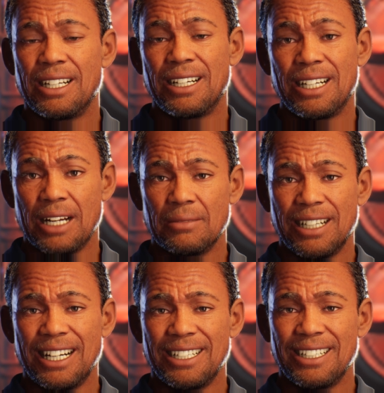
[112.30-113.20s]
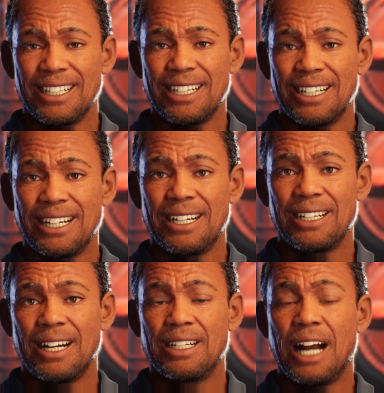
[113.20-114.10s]
live link in
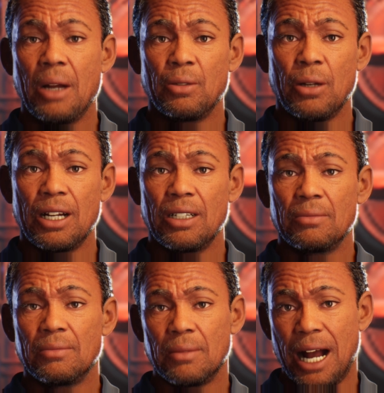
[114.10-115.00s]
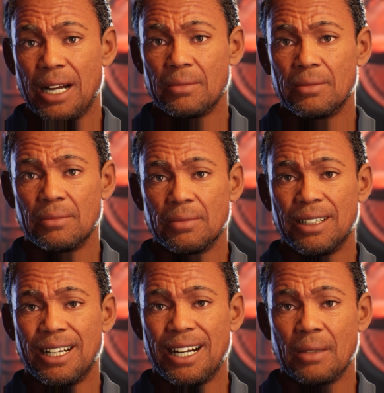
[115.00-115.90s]
the Unreal Engine 5
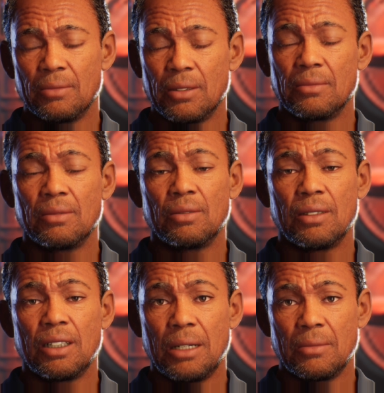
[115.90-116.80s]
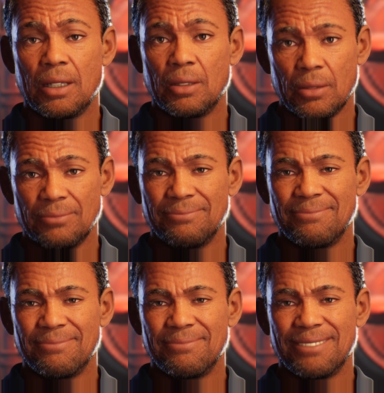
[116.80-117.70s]
preview number 2.
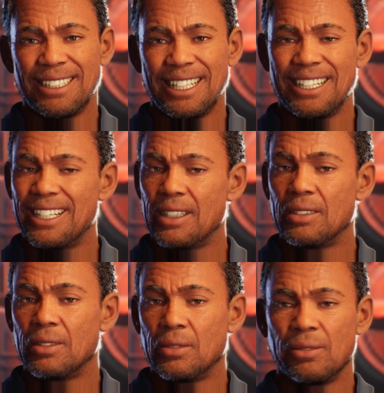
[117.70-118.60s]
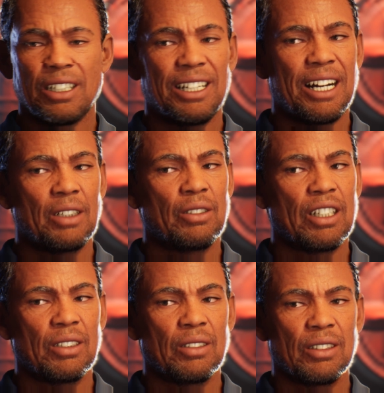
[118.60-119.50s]
Okay, so today I was
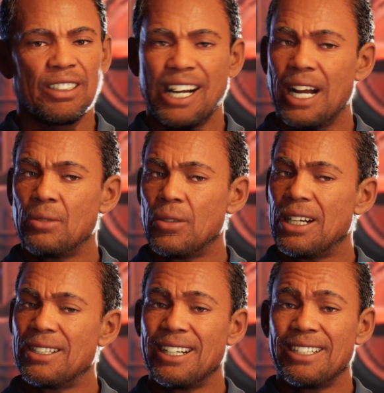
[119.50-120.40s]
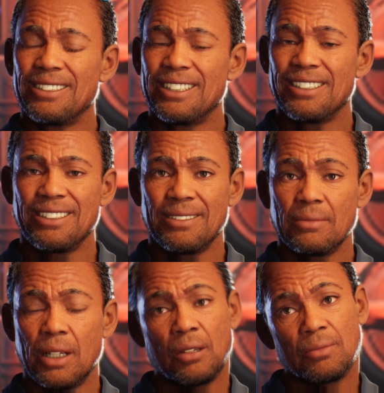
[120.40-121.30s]
trying to see how well it does, and
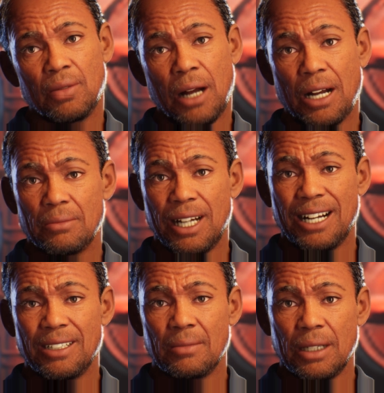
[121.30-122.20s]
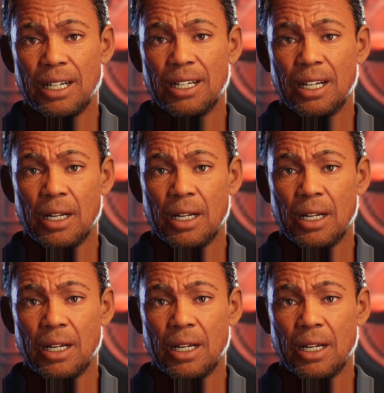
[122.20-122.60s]
many of you have asked me